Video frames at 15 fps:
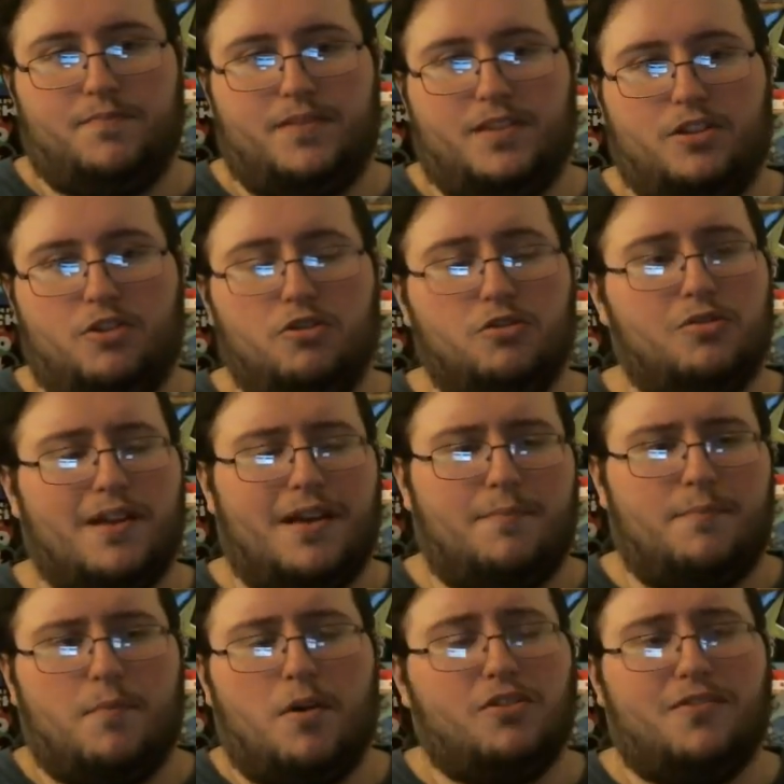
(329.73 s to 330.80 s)
used
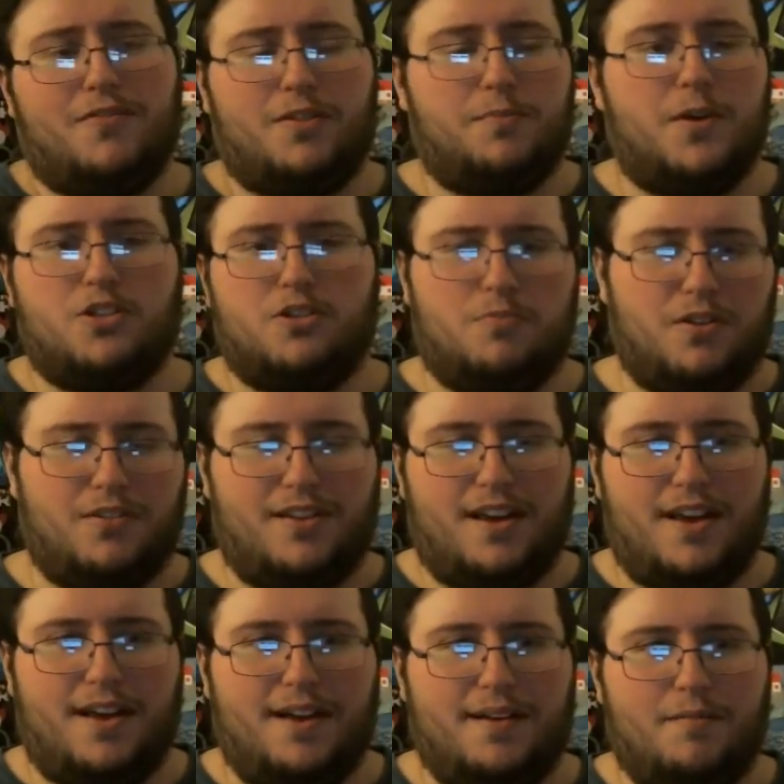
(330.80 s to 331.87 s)
most of its budget was
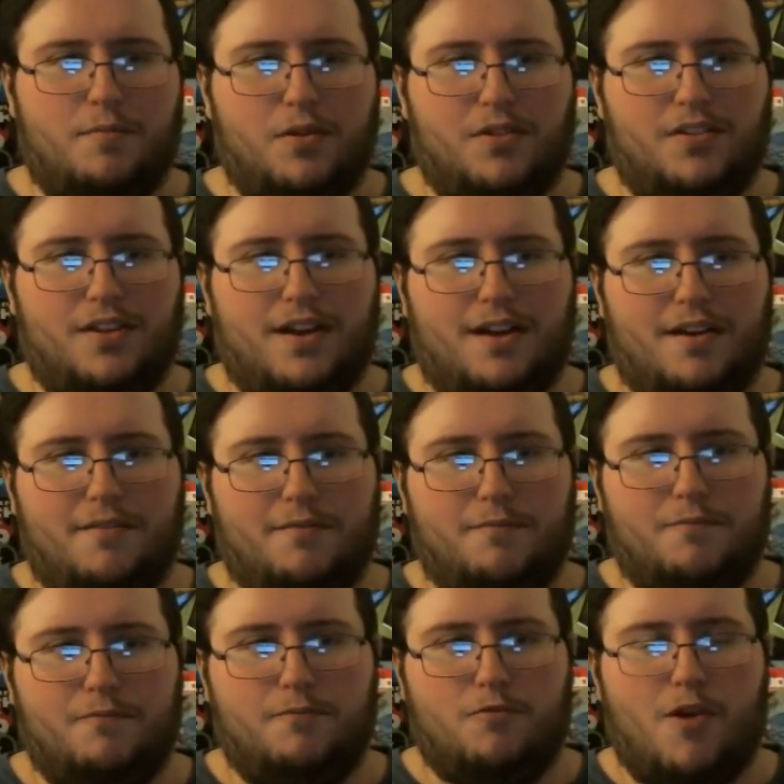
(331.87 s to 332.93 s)

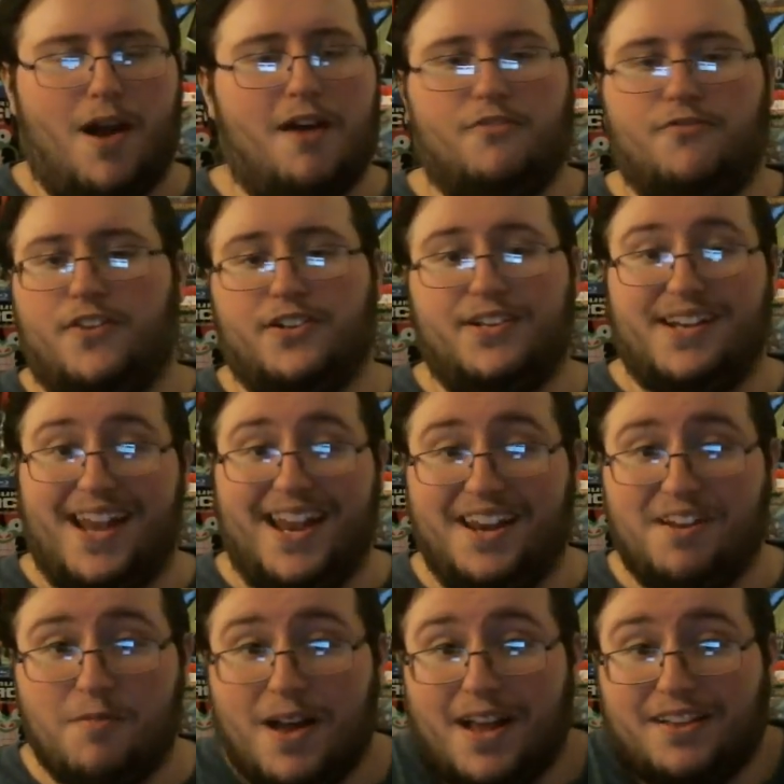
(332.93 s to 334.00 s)
crowdfunded
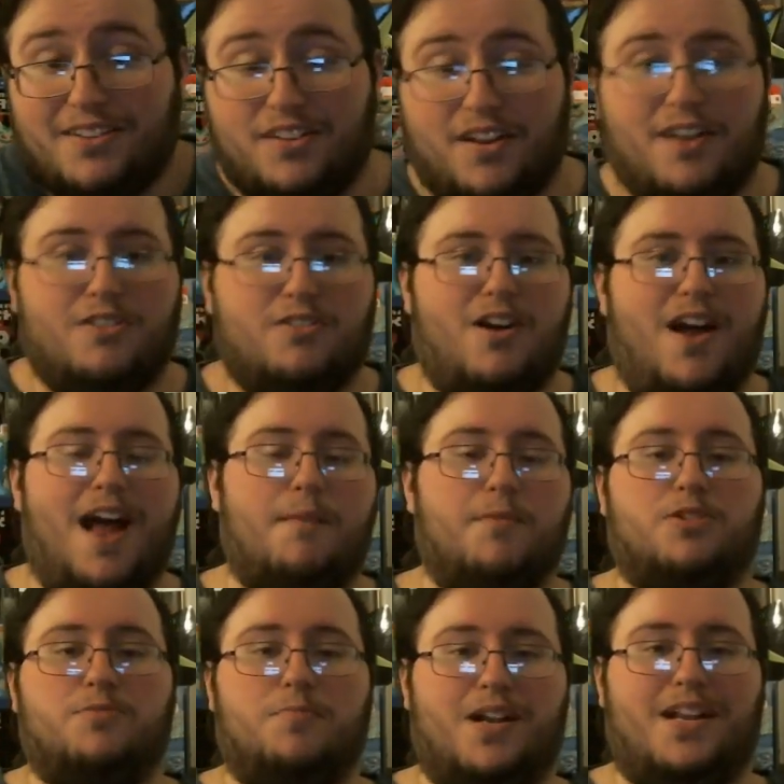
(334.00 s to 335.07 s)
anyway, so I don't know how
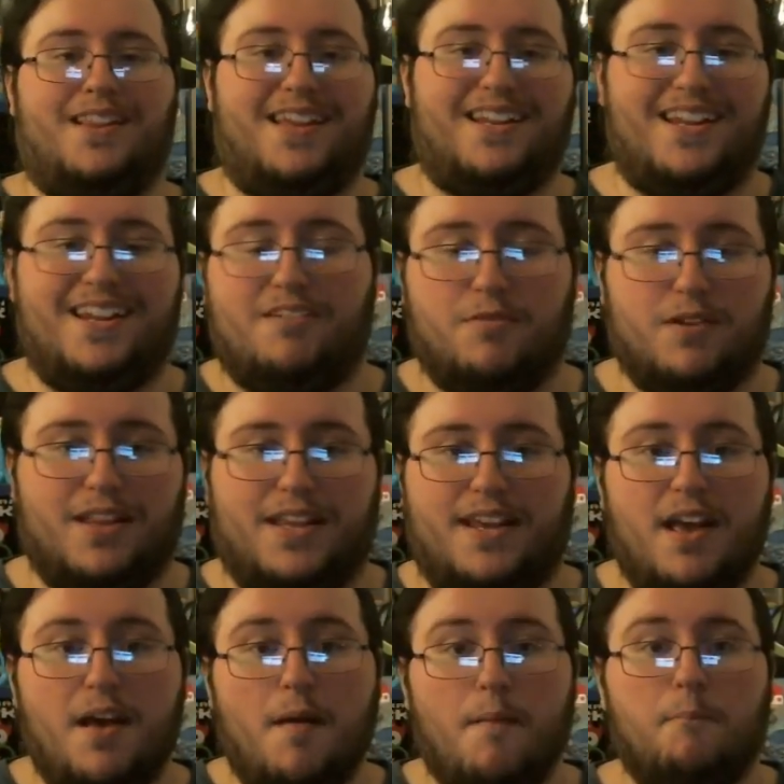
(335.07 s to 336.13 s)
much money they need to really
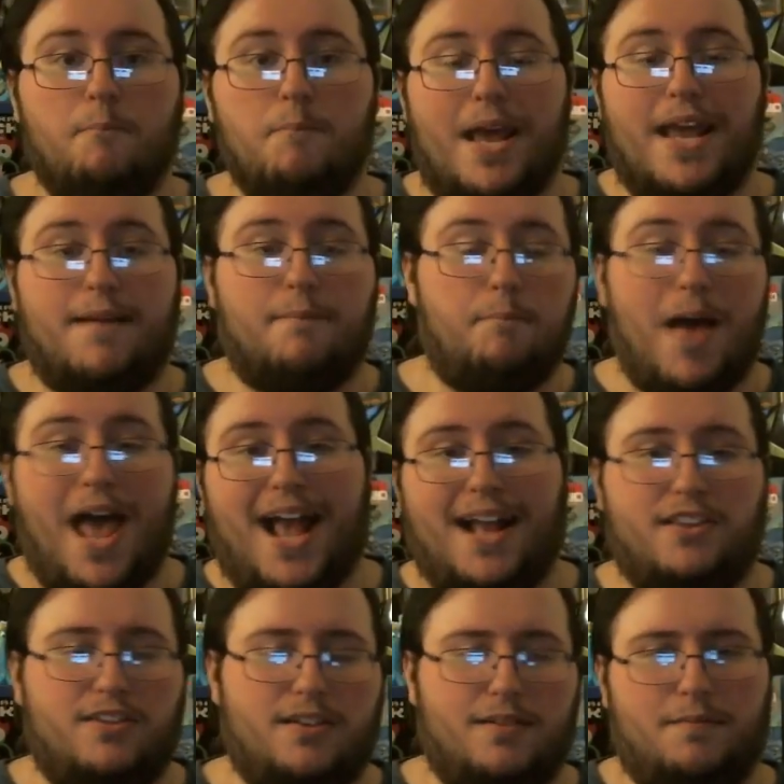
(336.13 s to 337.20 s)
make
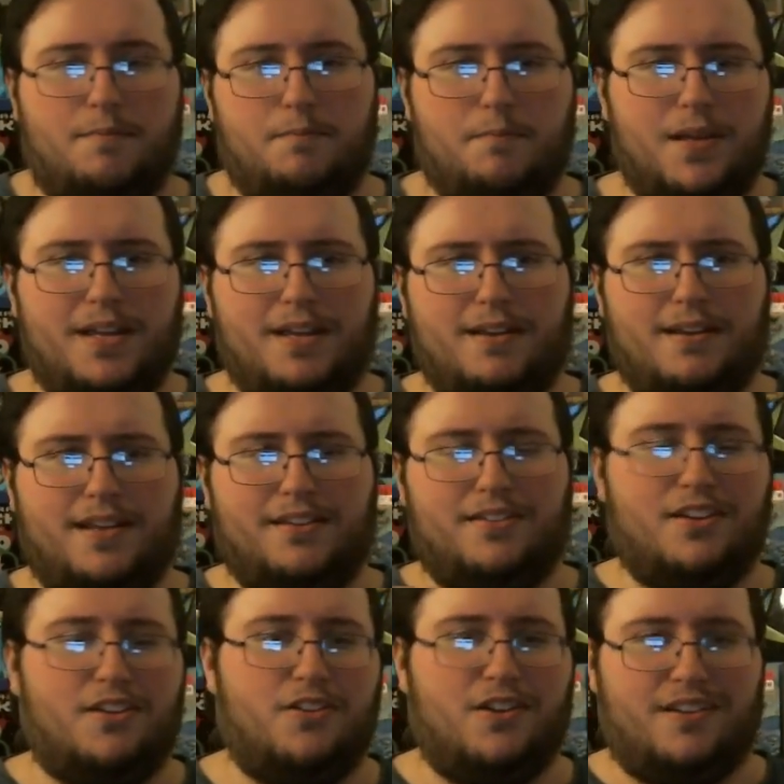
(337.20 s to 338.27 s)
back to be
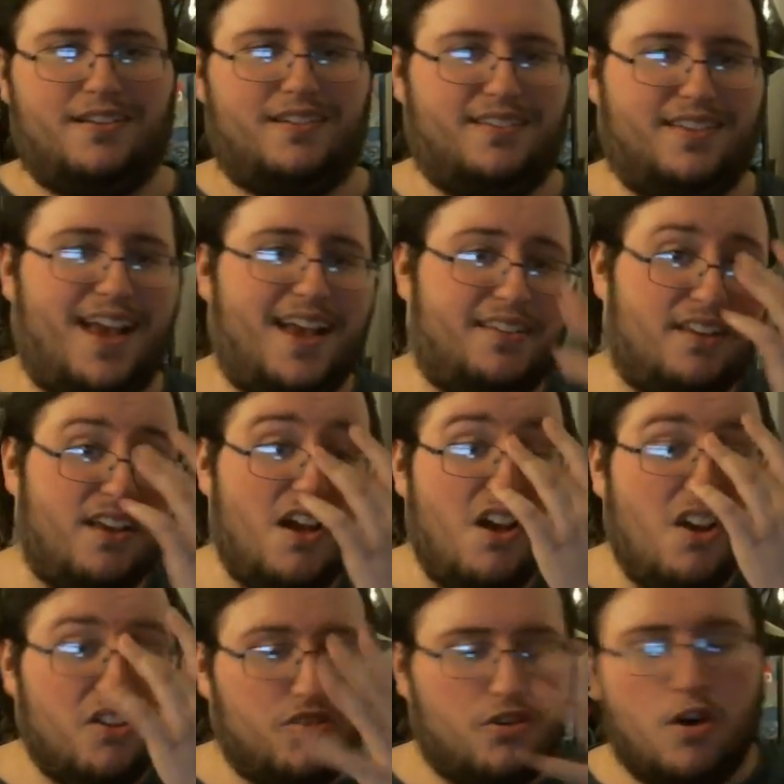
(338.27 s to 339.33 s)
considered a success.
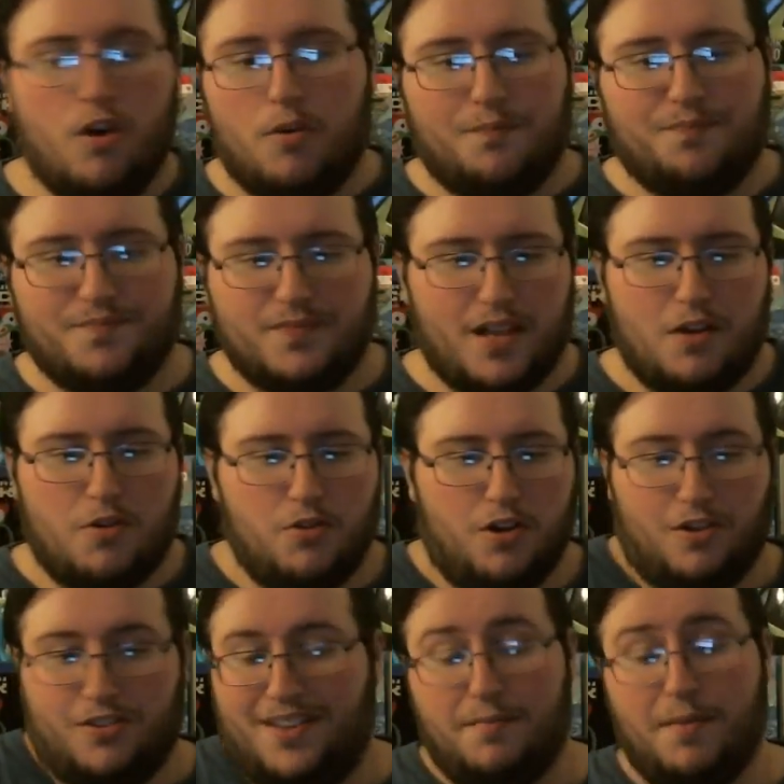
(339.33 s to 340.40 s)
So who
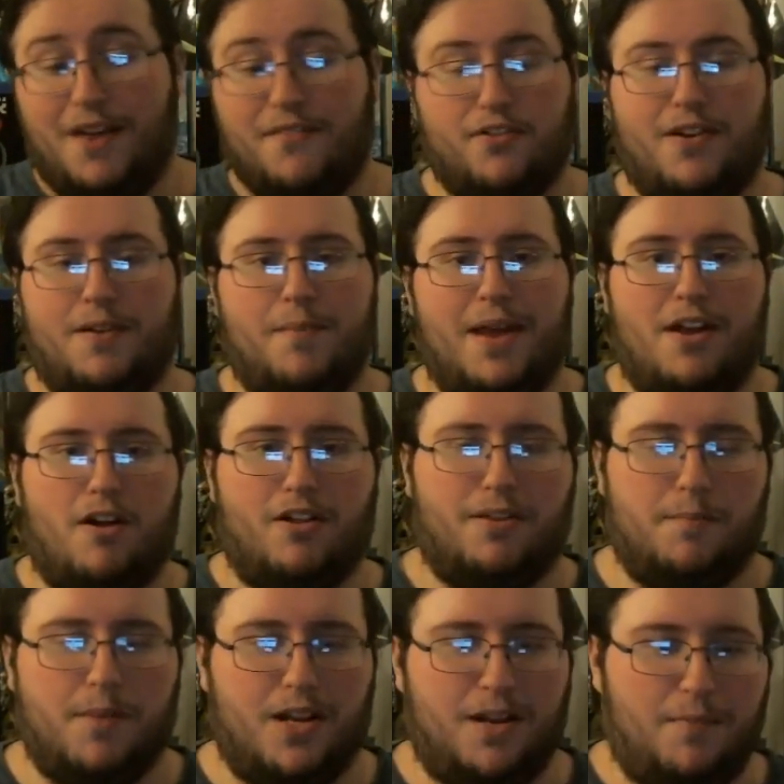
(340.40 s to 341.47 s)
knows? They might have already made all
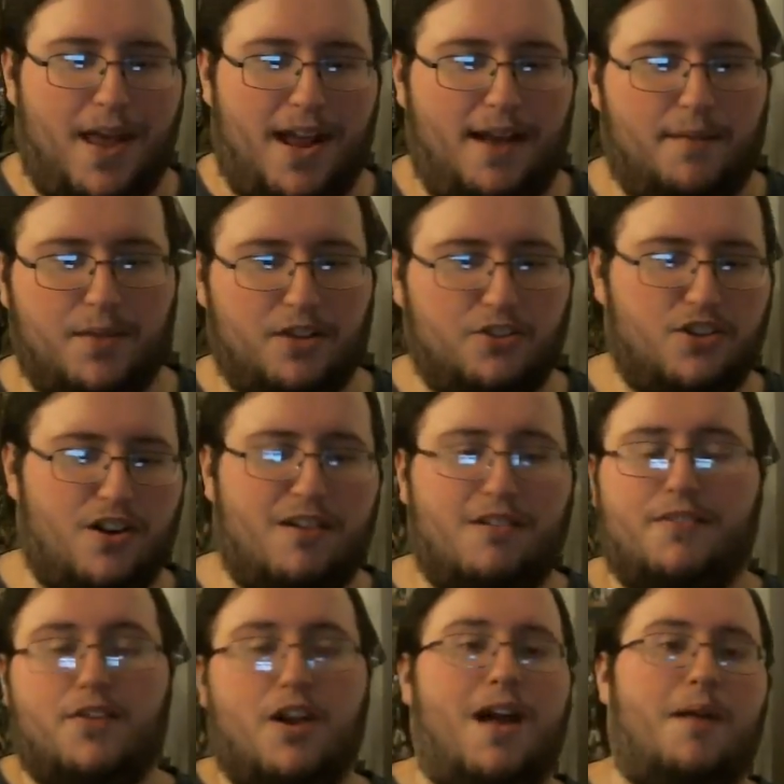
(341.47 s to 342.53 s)
their money back. I'm not sure. I don't
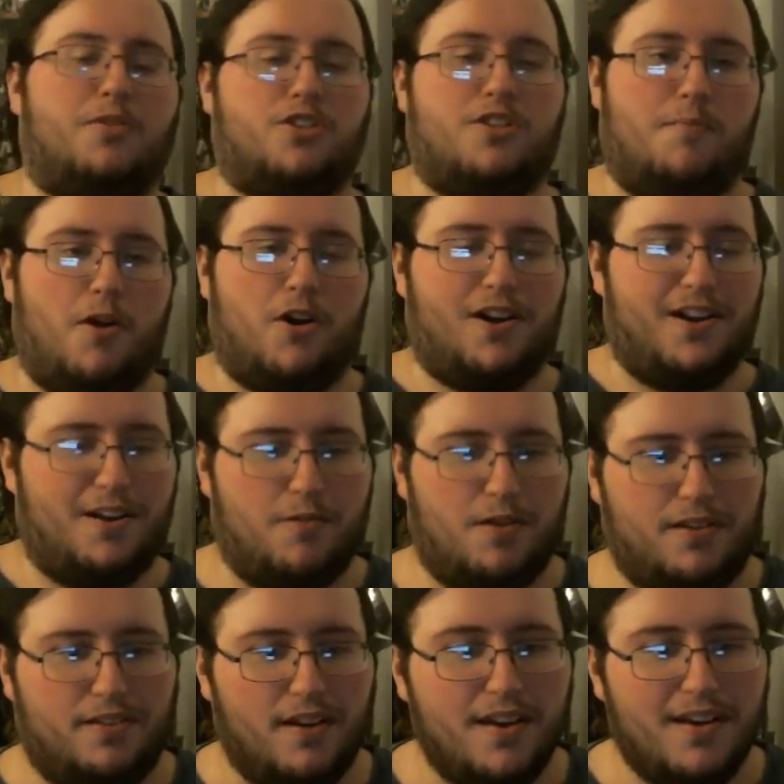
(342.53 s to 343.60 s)
even know how much the marketing
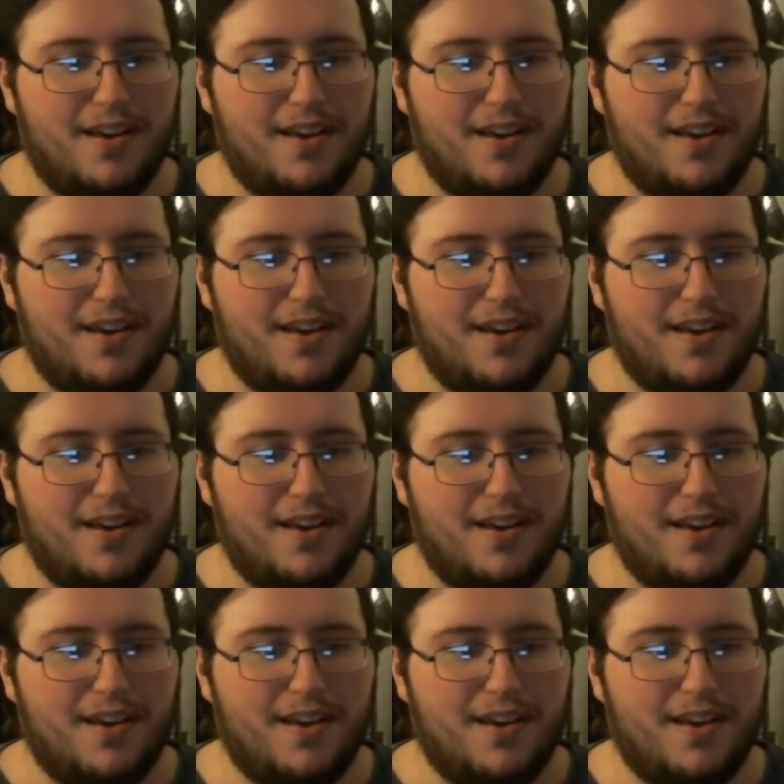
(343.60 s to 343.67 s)
was.